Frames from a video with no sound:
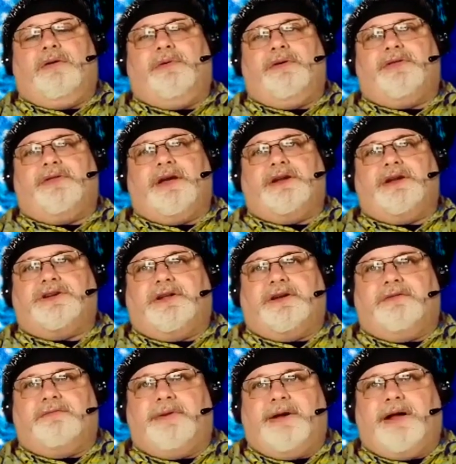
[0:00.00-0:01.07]
with
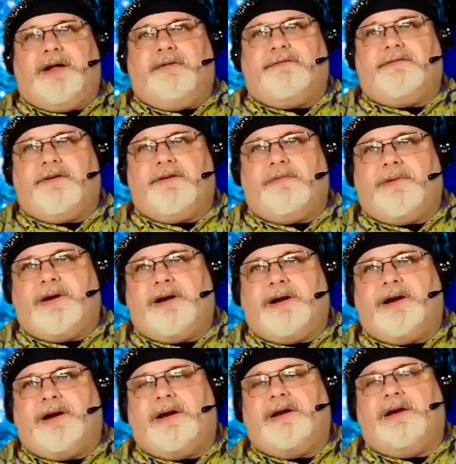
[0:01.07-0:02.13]
Julian Bell from
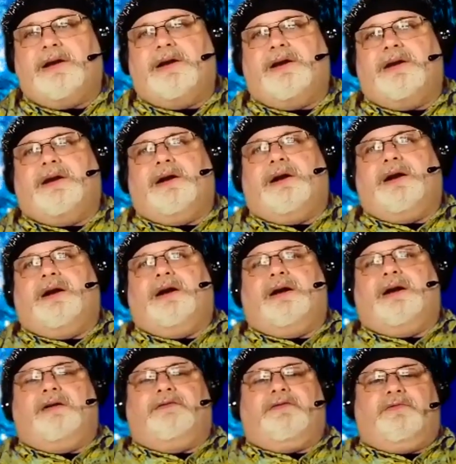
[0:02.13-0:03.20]

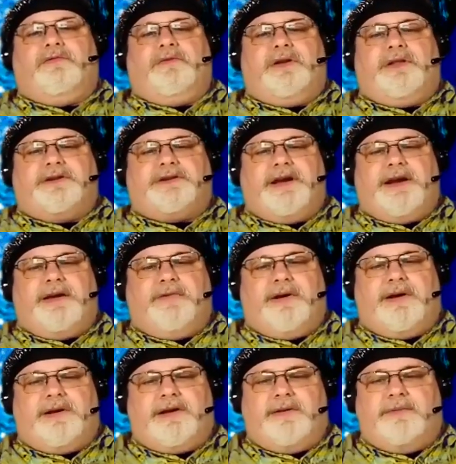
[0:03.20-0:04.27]
from one of the
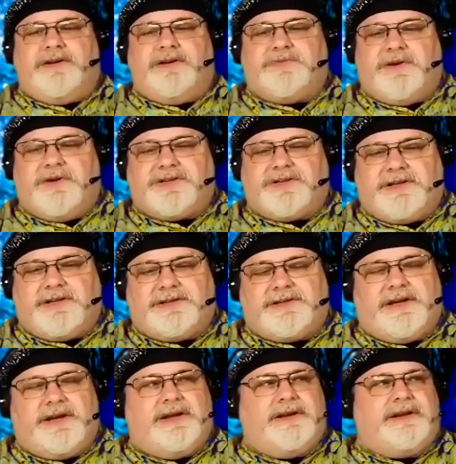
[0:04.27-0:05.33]
Tamron image
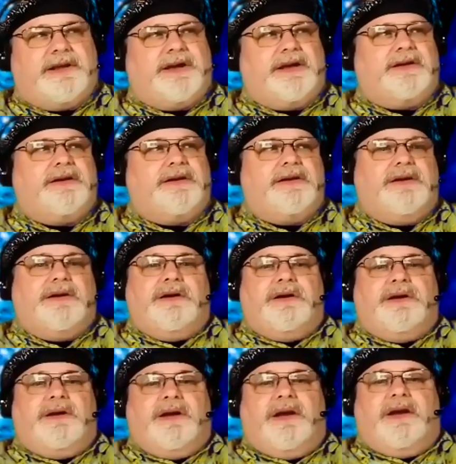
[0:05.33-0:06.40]
specialists, and
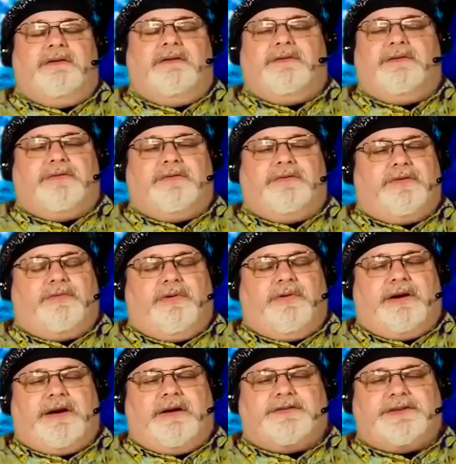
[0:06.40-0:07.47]
yeah, for the
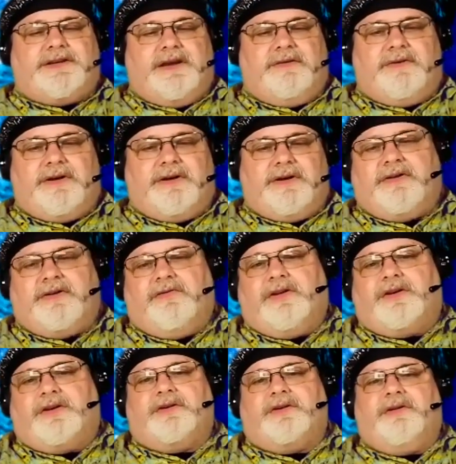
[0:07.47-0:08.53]
work I've seen when I've I've
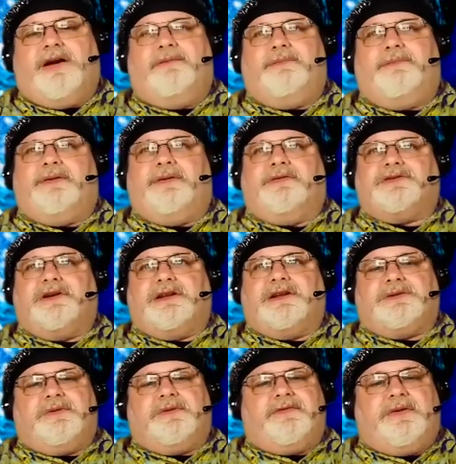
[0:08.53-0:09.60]
looked her up and I was looking
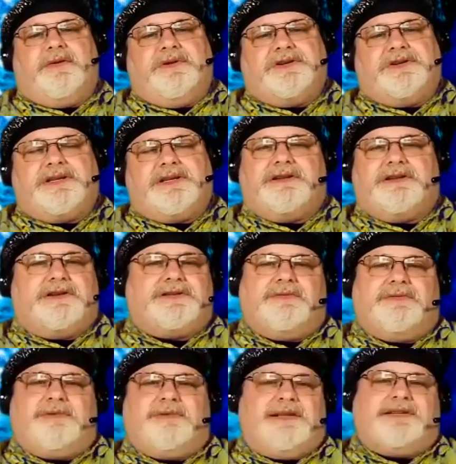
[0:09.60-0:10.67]
at some of her images,
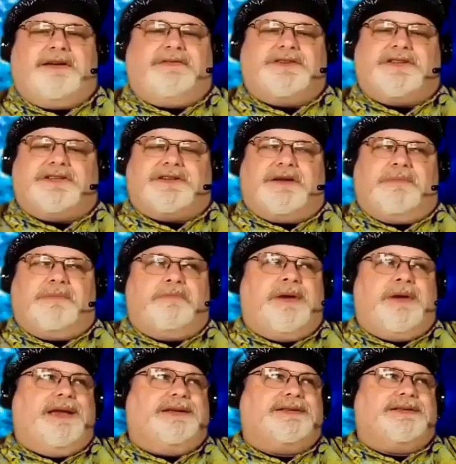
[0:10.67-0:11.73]
some of that stuff is just
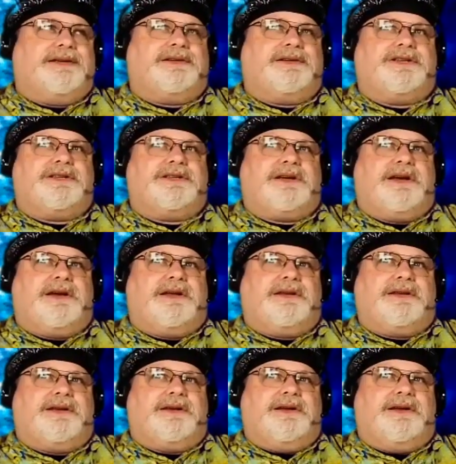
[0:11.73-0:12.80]
amazing. She's got
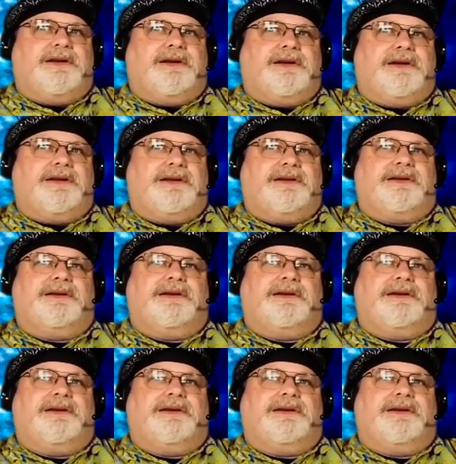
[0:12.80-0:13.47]
uh,